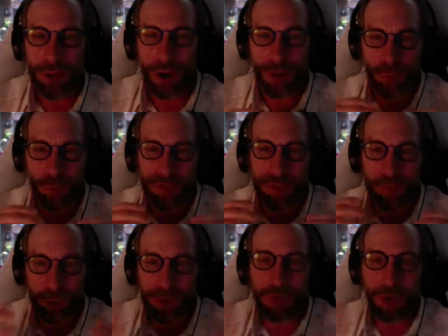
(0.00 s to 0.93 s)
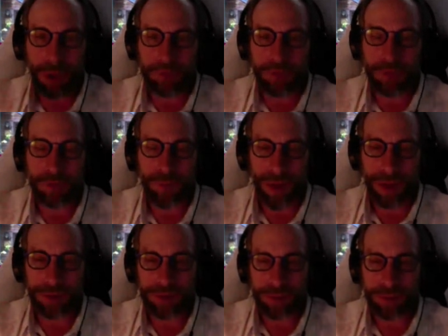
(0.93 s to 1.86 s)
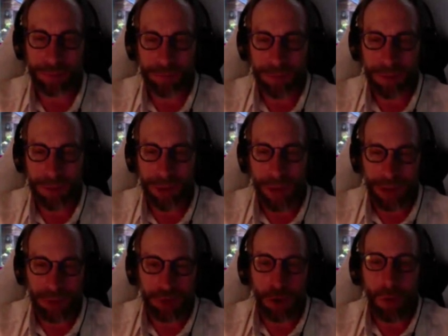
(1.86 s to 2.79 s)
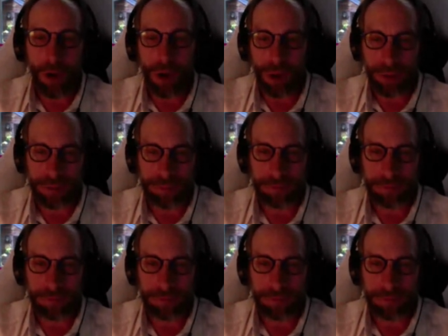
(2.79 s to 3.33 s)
are moving three times as fast. And so on.